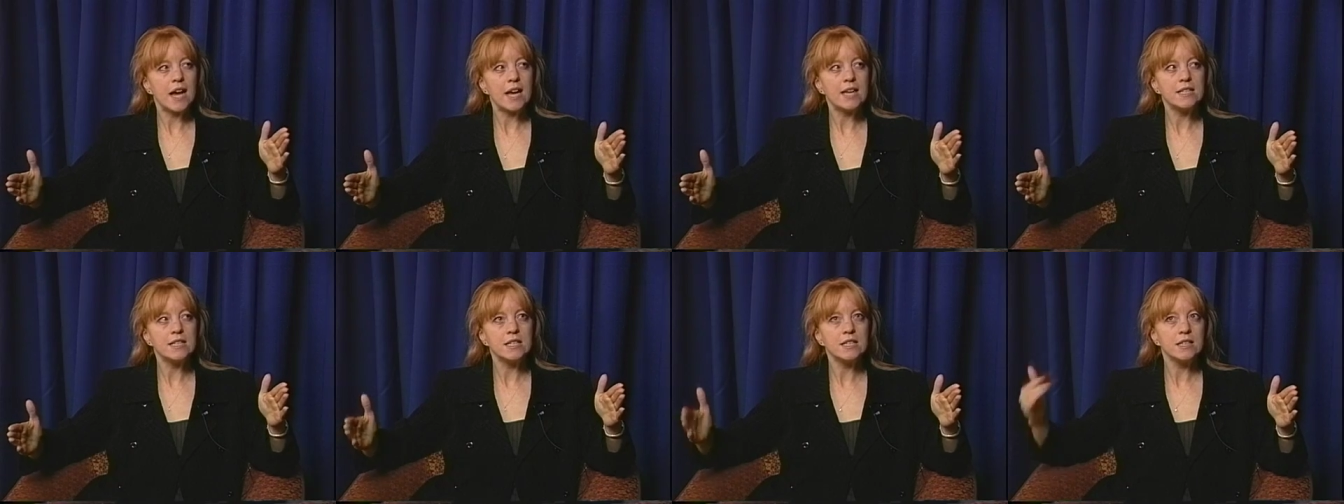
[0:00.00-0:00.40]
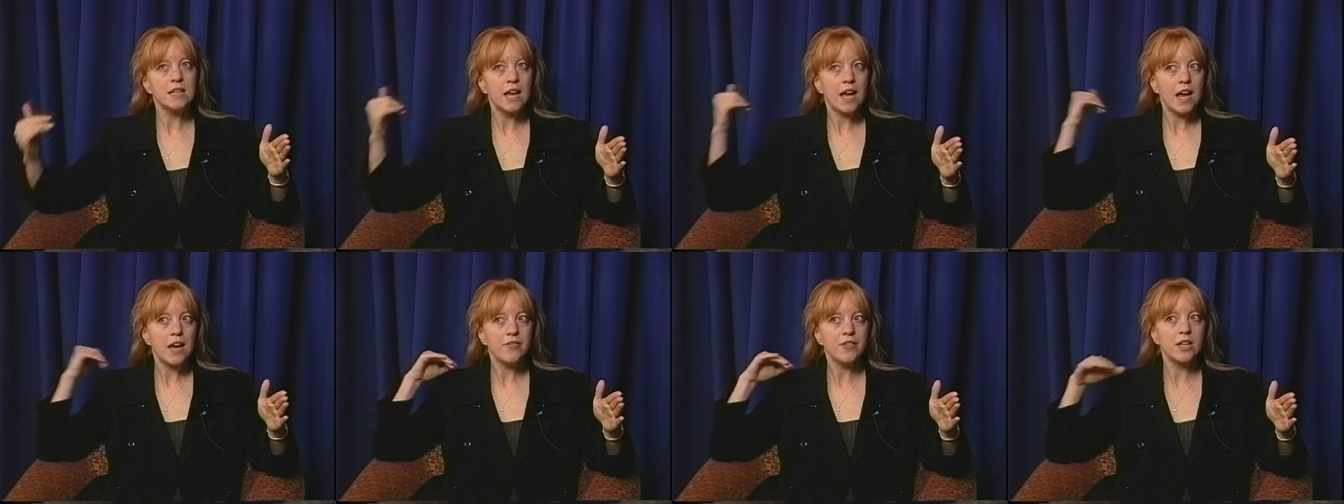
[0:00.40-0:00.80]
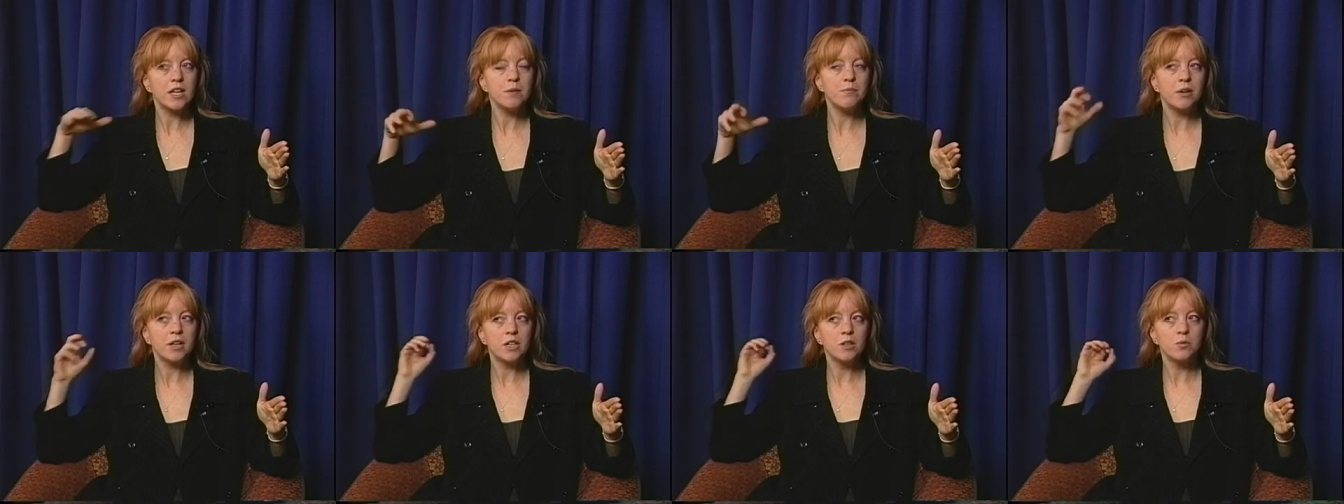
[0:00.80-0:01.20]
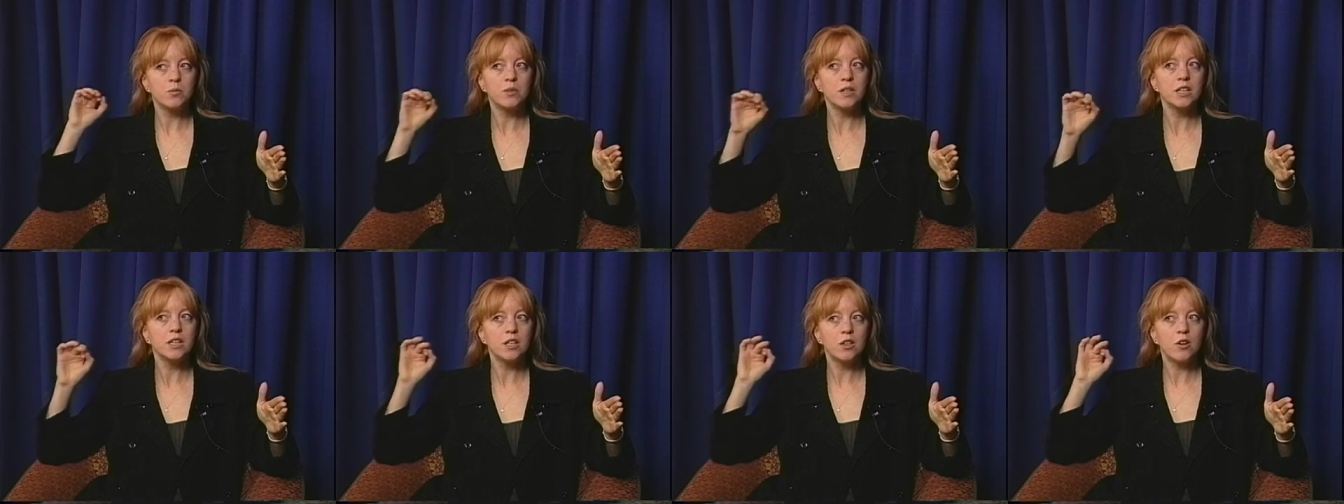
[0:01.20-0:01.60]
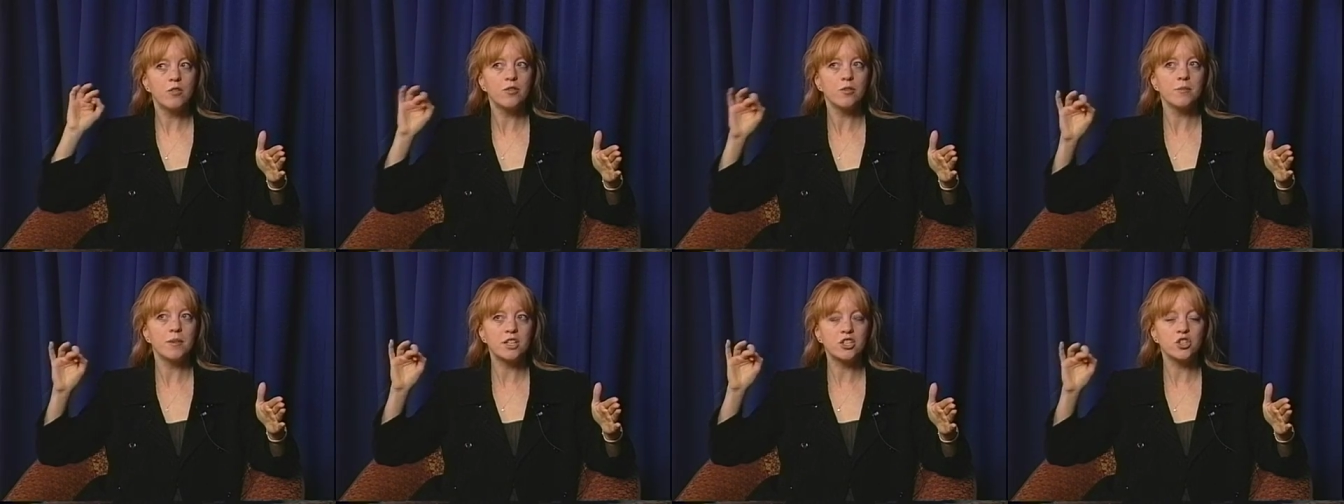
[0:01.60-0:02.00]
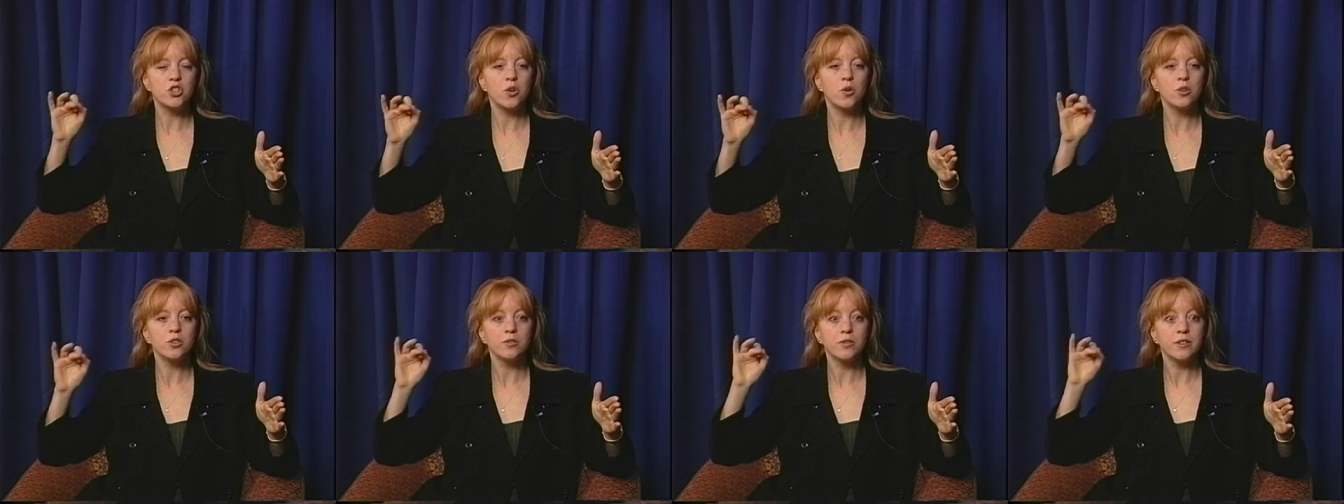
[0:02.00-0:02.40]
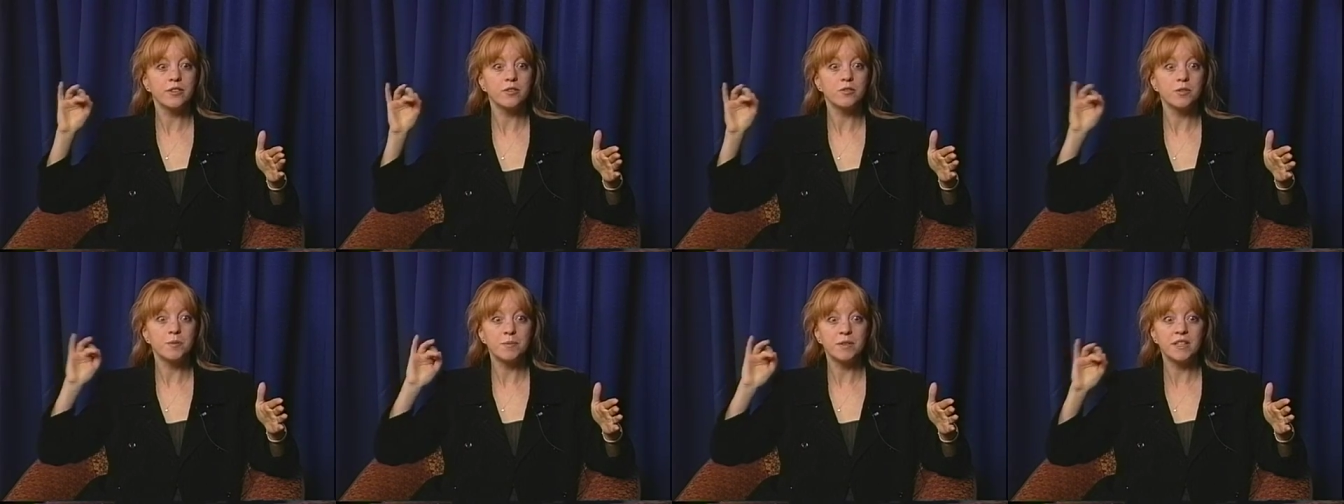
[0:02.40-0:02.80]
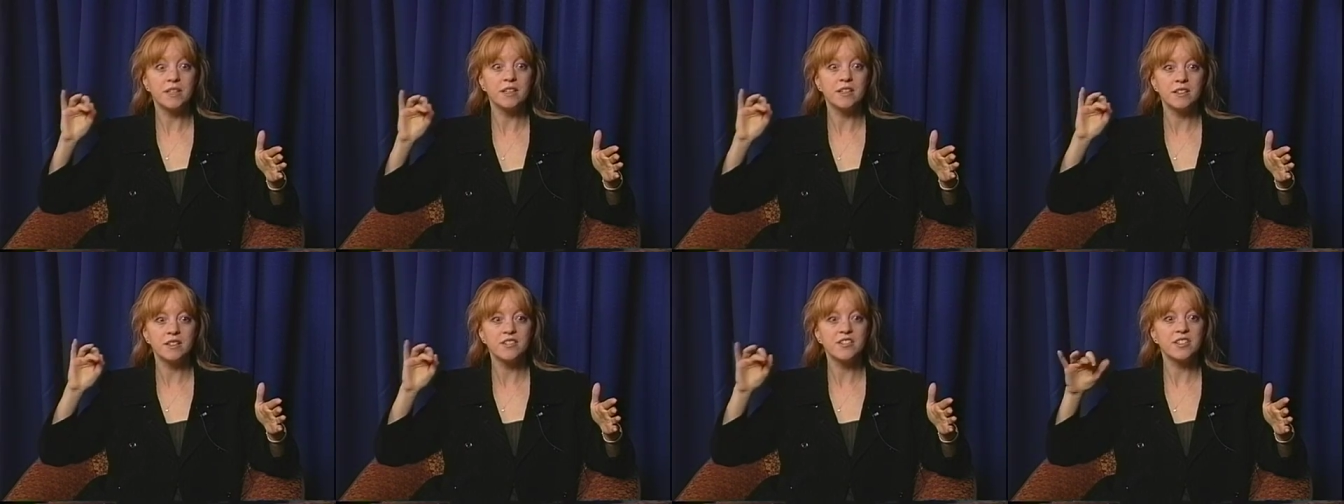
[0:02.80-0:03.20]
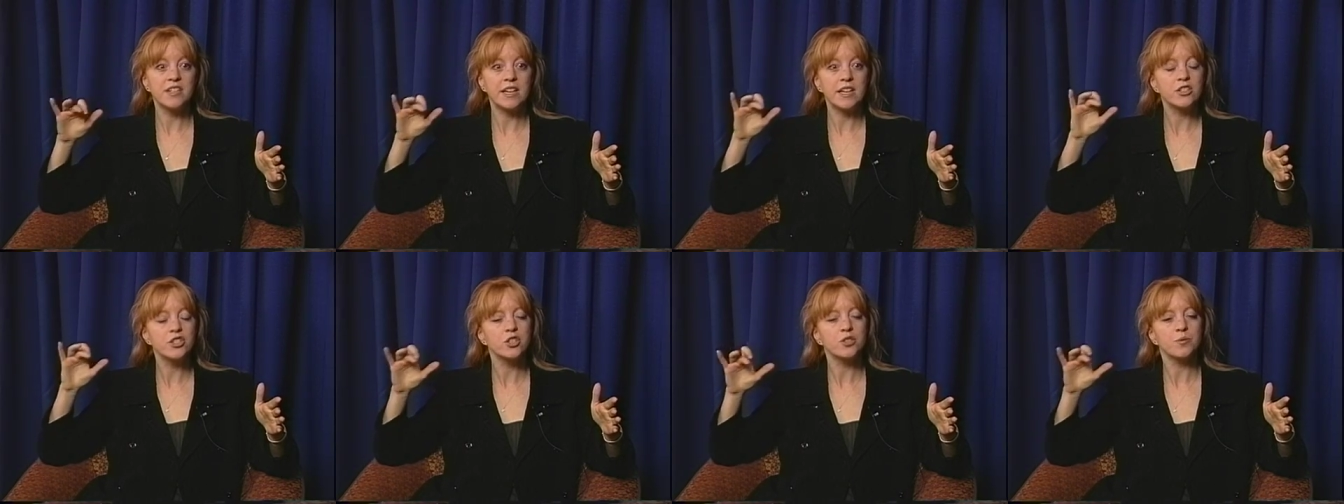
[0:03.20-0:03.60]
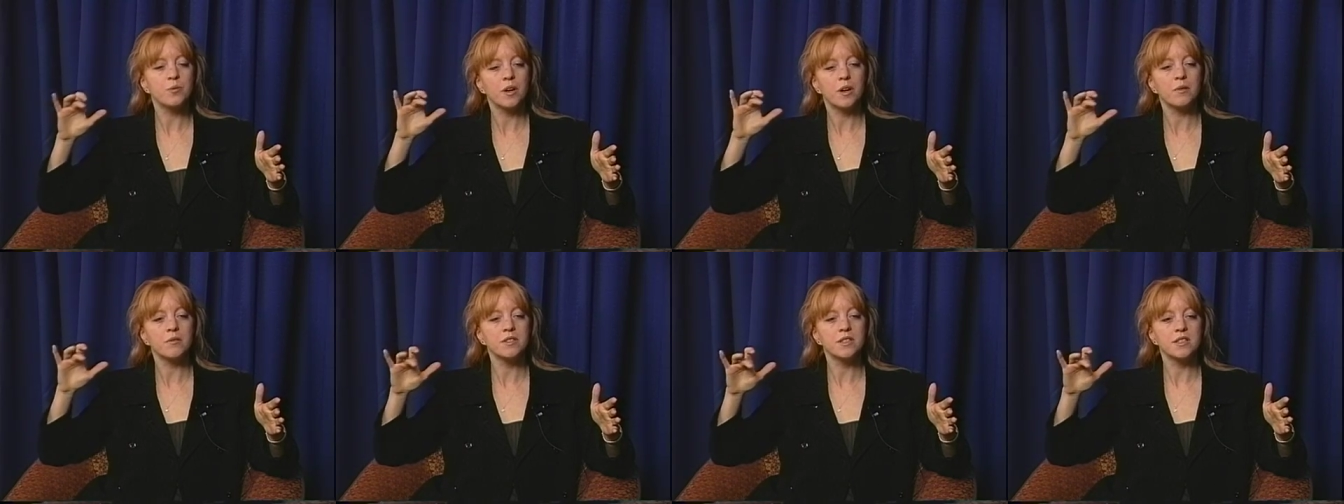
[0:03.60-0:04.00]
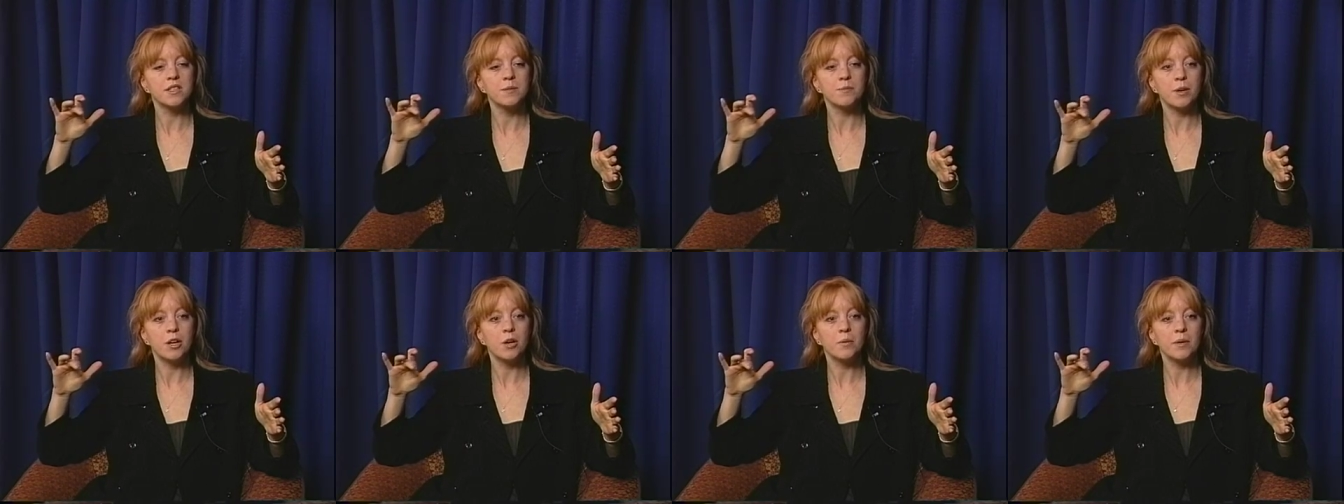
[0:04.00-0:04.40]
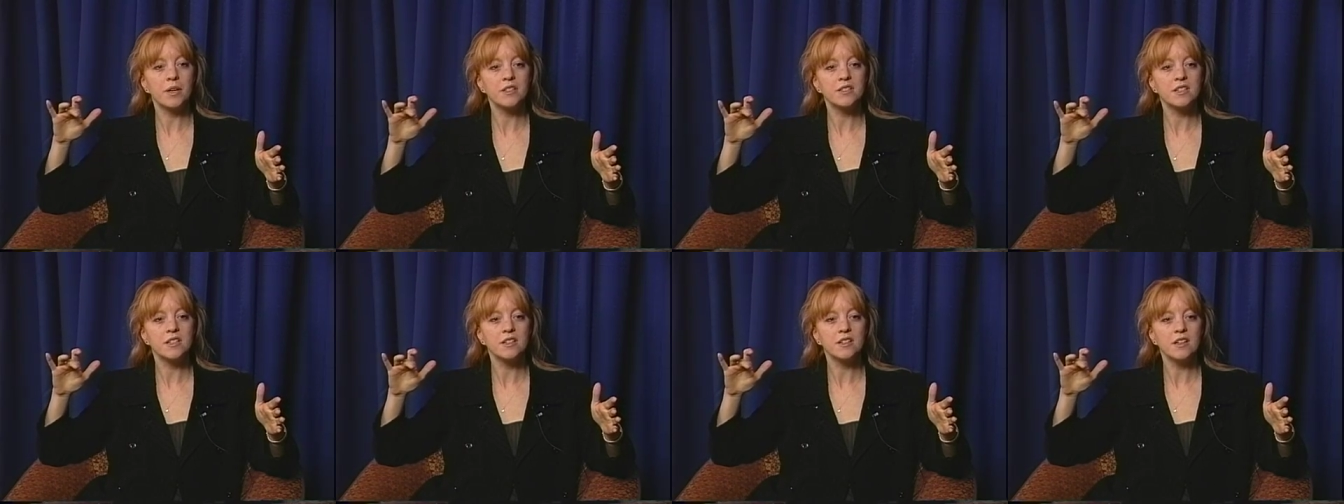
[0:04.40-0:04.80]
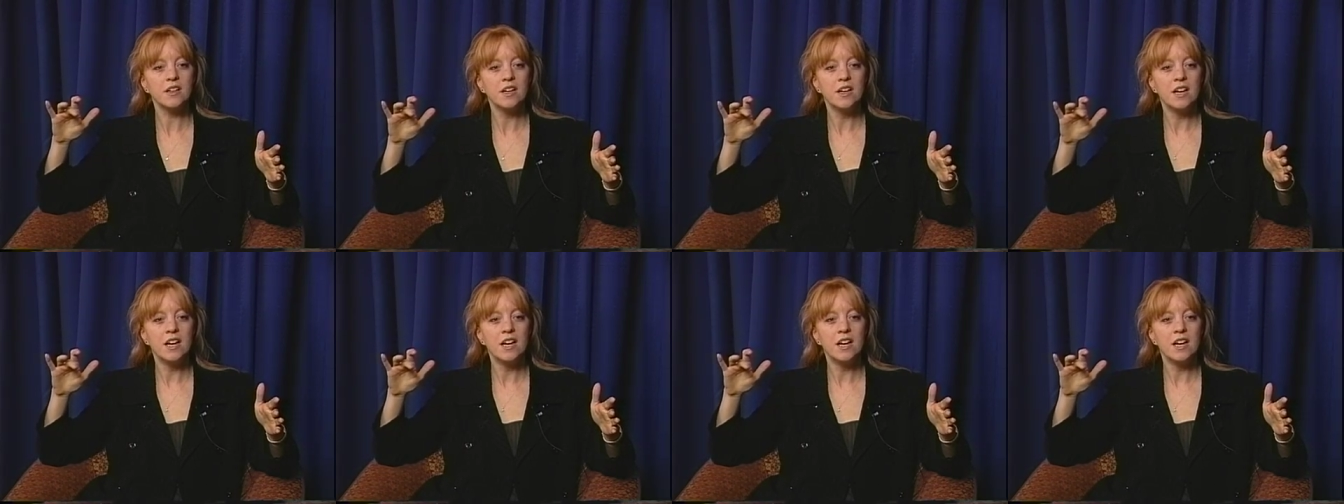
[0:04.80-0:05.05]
I didn't have anybody really over my shoulder in those beginning stages where I was experimenting,